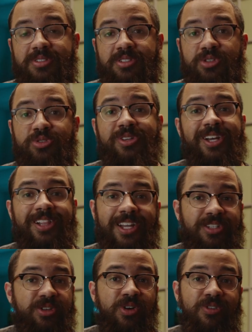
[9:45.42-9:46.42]
Usually I
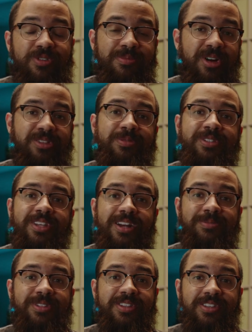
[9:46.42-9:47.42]
like to go over multiple
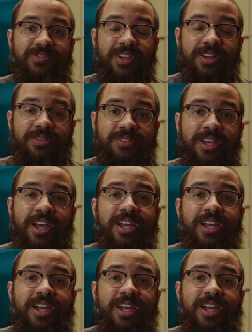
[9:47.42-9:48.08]
setups in these videos